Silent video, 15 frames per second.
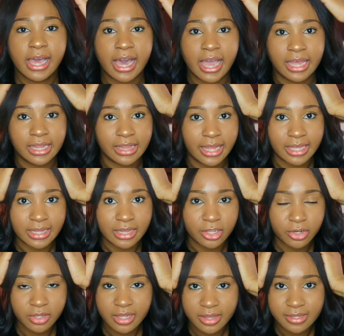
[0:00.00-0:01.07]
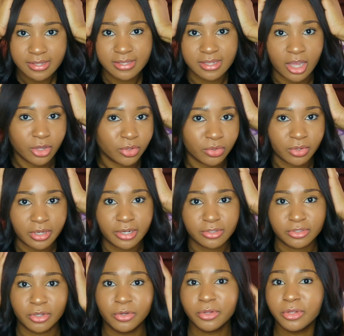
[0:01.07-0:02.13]
I literally, this is not glued.
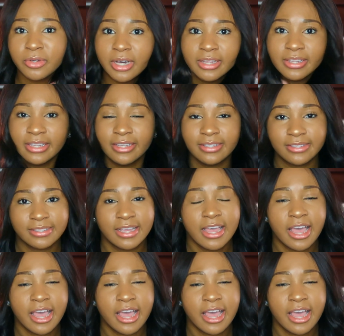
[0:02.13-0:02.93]
There's no glue on this.